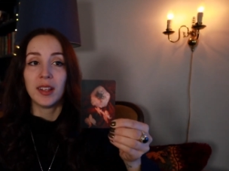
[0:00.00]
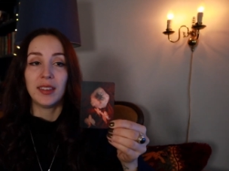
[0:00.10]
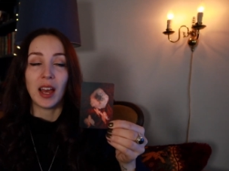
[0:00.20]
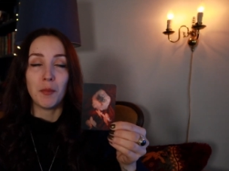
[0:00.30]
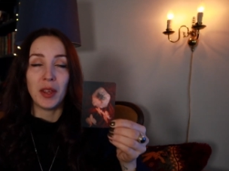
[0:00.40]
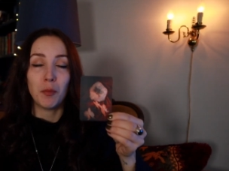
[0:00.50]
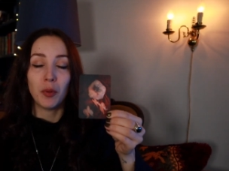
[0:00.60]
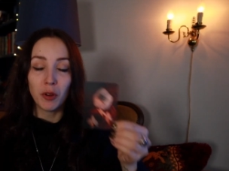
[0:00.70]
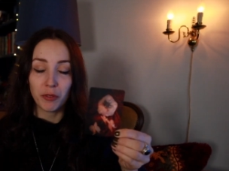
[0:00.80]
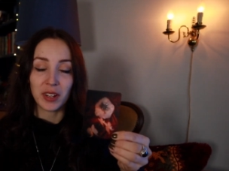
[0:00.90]
that made
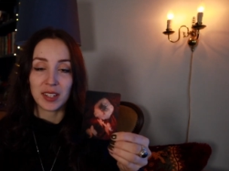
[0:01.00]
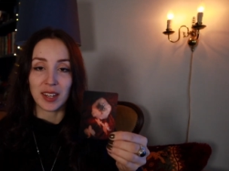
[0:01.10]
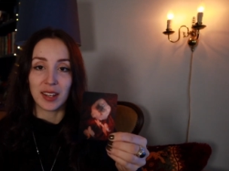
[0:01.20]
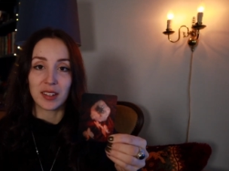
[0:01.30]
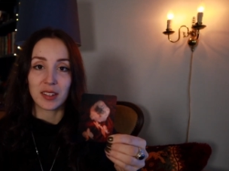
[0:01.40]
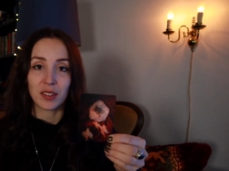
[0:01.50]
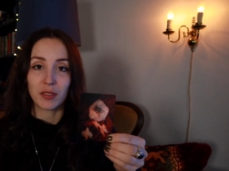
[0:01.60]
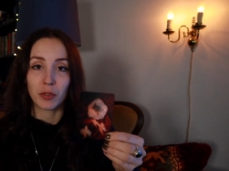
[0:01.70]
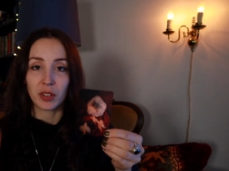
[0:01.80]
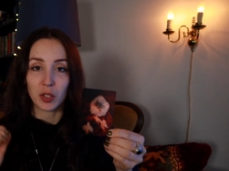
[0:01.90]
perfect sense
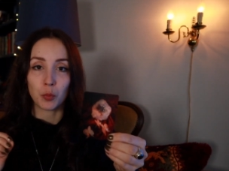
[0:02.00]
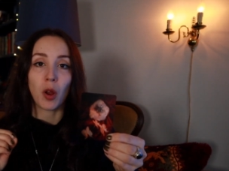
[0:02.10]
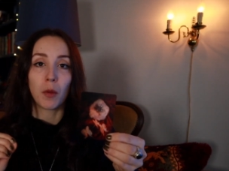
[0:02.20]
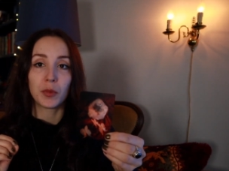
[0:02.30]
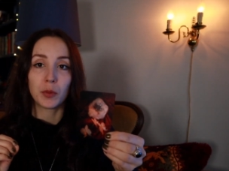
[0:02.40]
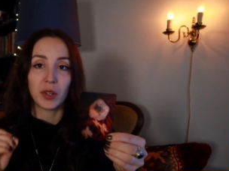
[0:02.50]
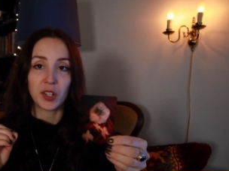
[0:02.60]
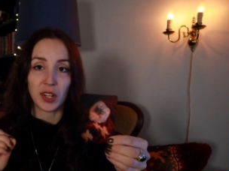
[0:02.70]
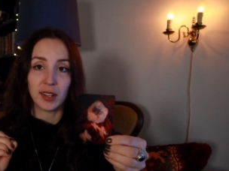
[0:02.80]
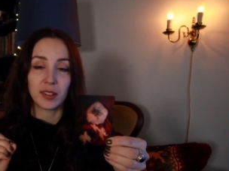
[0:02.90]
for this prompt
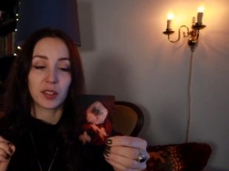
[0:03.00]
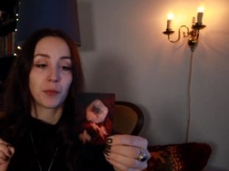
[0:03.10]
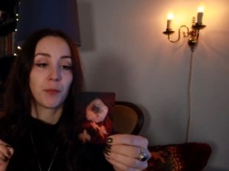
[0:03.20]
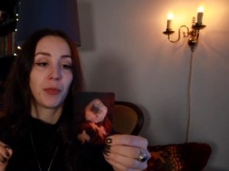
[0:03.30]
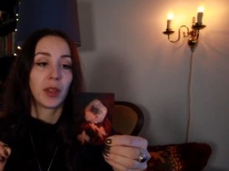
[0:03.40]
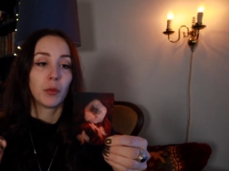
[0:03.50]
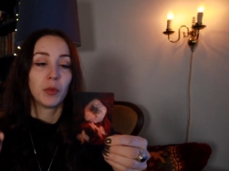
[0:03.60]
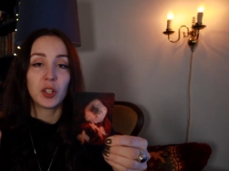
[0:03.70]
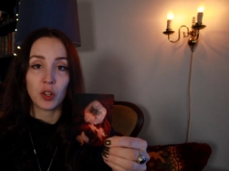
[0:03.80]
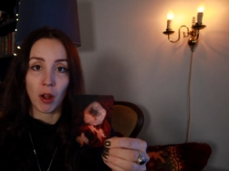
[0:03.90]
which is
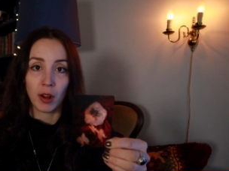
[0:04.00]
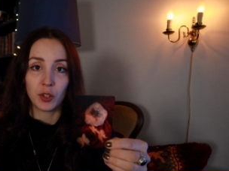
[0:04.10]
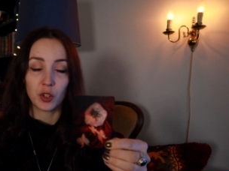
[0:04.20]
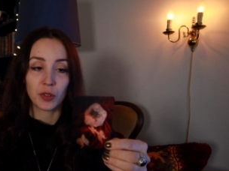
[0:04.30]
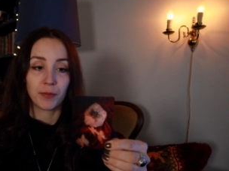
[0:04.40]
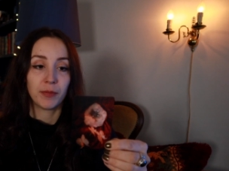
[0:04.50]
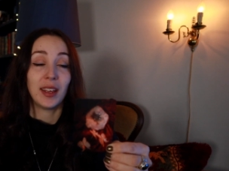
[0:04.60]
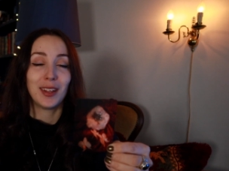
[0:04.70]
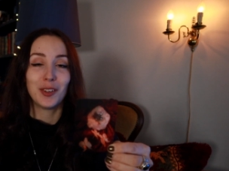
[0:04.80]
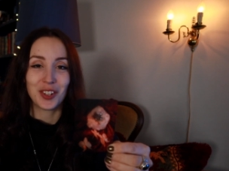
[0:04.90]
recharge
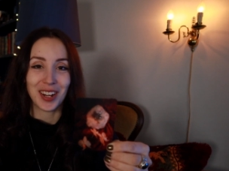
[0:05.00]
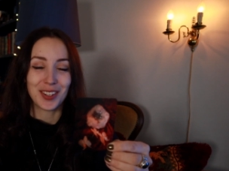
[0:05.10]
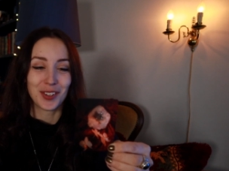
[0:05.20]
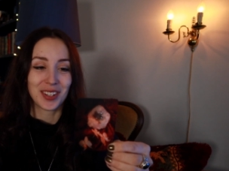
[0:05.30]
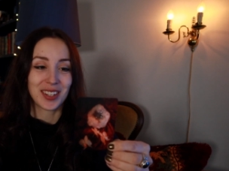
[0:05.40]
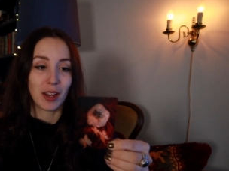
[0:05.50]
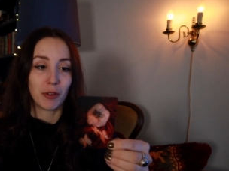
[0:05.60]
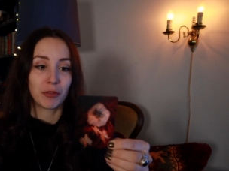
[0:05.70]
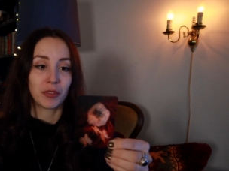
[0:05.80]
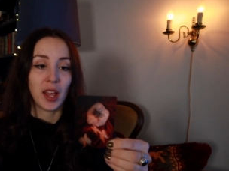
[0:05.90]
energize
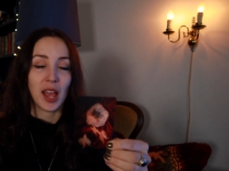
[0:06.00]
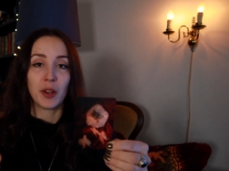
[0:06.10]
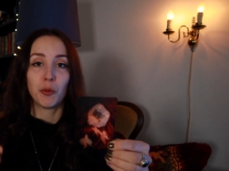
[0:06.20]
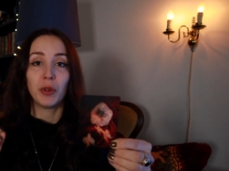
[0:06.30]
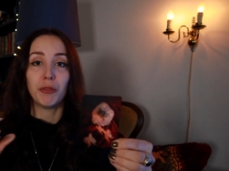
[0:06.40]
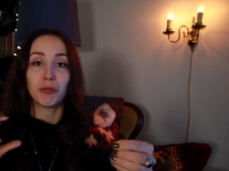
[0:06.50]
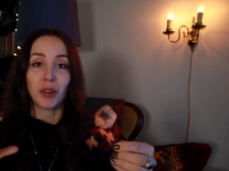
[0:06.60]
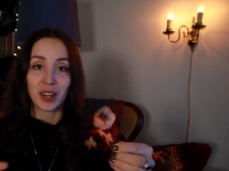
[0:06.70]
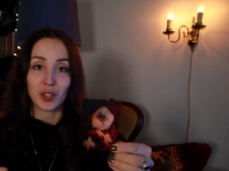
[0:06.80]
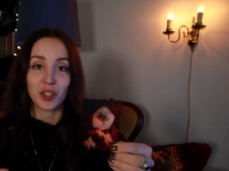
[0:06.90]
yourself and
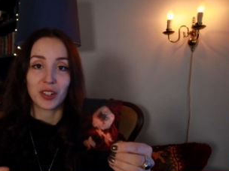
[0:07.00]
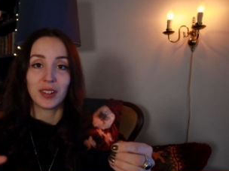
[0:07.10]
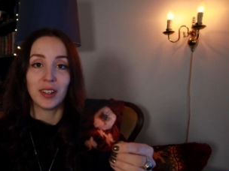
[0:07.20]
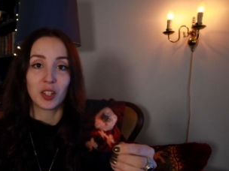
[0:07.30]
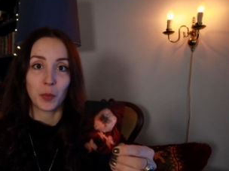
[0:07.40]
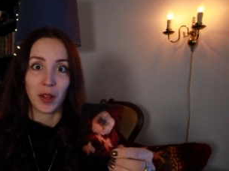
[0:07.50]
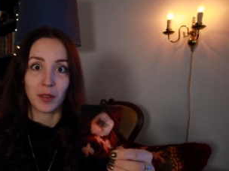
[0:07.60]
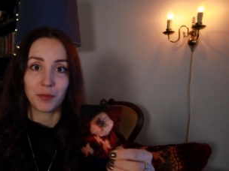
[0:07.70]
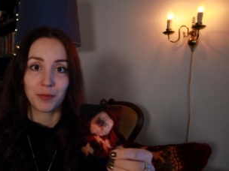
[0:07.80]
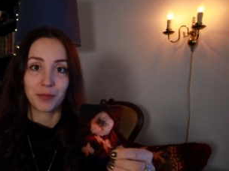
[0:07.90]
refresh a
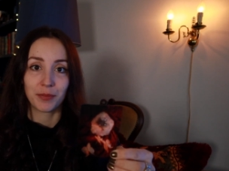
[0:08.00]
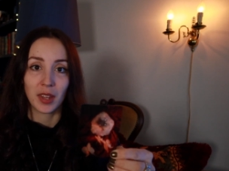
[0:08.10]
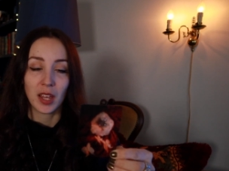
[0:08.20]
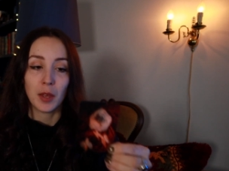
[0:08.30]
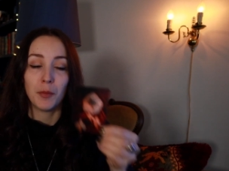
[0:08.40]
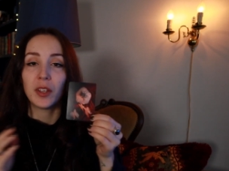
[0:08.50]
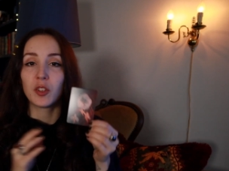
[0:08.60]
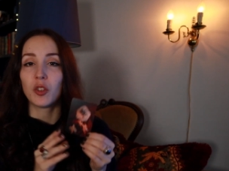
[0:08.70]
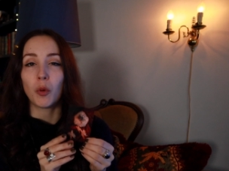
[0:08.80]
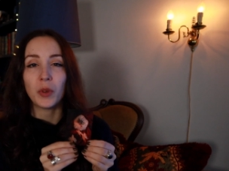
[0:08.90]
spell.
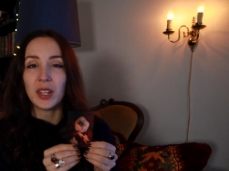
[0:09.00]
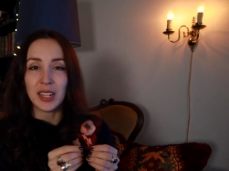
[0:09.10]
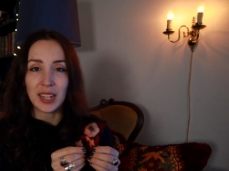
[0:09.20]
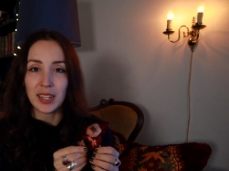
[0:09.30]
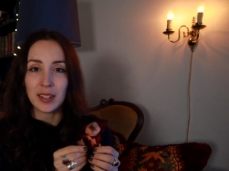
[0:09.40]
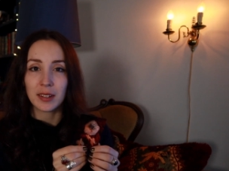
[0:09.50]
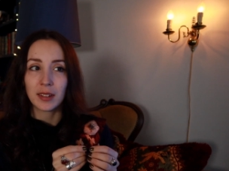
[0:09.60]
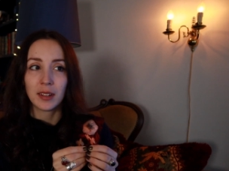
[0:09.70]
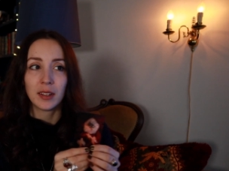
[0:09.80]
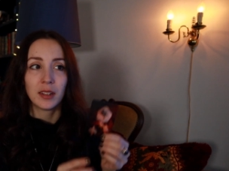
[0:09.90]
Because don't we need
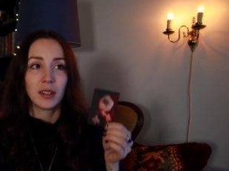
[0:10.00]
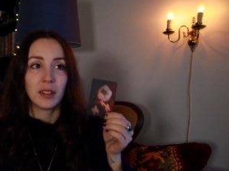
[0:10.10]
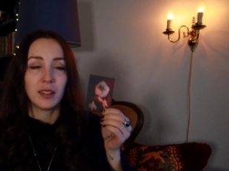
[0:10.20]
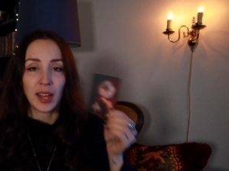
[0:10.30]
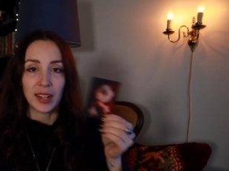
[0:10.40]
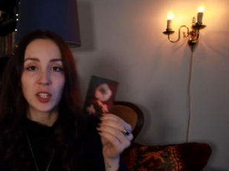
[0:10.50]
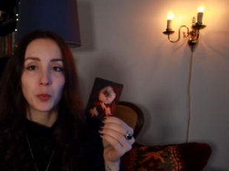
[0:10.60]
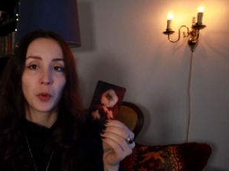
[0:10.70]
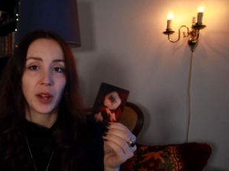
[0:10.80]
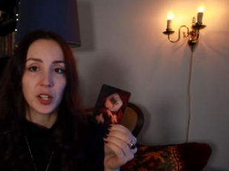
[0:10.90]
that
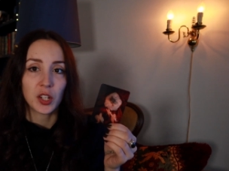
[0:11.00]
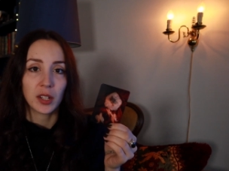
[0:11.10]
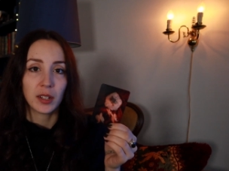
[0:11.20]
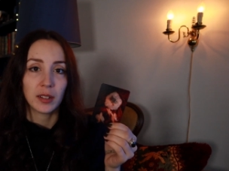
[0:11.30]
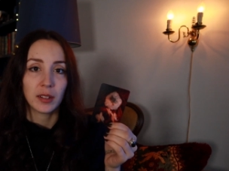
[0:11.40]
inspiration